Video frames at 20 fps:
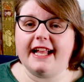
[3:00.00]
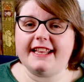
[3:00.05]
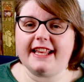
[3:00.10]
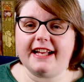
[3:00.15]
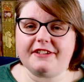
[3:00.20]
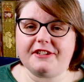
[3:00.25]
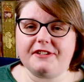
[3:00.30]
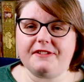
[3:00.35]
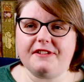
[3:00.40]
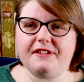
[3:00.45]
And
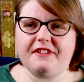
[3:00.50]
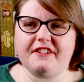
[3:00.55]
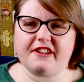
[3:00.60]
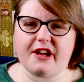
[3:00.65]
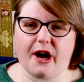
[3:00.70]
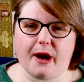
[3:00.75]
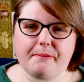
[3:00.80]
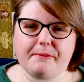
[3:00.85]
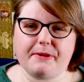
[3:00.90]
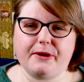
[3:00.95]
that shouldn't
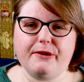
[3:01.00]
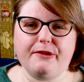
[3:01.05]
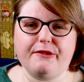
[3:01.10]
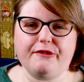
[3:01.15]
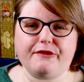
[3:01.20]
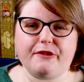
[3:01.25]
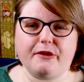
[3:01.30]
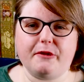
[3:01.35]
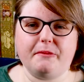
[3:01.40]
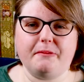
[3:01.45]
stop you
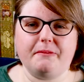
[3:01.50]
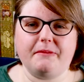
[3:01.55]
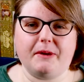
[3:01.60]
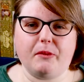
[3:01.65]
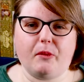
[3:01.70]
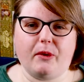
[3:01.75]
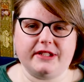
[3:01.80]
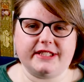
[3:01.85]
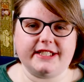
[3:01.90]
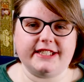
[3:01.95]
from
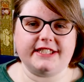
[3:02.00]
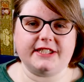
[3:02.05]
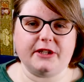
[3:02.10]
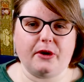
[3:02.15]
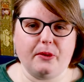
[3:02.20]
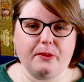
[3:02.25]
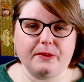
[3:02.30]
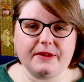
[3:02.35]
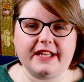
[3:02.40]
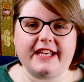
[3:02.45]
wanting to
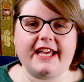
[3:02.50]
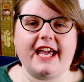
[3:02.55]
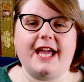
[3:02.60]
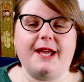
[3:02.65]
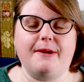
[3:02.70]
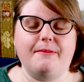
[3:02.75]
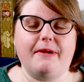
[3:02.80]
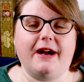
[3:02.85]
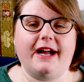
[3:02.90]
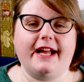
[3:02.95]
own the
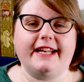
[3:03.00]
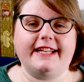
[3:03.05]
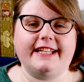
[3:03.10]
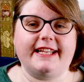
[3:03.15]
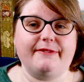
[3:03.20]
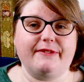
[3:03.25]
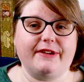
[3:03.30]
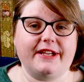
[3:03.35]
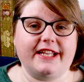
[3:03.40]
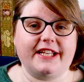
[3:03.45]
game and
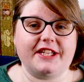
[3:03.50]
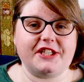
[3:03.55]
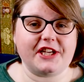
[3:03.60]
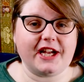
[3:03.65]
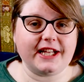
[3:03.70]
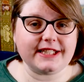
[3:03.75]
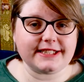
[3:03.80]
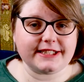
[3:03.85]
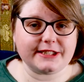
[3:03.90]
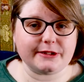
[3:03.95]
giving it a
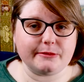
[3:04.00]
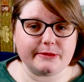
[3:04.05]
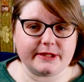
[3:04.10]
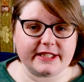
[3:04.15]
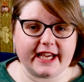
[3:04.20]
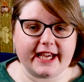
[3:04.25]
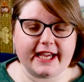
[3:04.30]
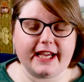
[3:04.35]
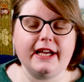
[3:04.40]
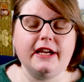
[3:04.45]
chance
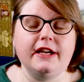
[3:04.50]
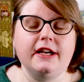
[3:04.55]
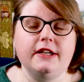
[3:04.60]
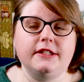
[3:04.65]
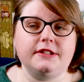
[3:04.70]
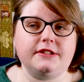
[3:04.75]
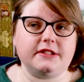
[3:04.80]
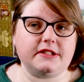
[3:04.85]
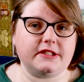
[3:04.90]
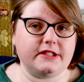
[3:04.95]
someday,
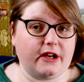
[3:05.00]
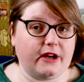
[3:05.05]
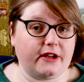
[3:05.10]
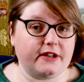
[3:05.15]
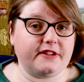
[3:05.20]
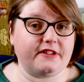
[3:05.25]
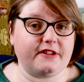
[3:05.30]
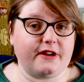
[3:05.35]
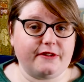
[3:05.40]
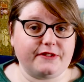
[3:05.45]
just
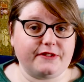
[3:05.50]
not as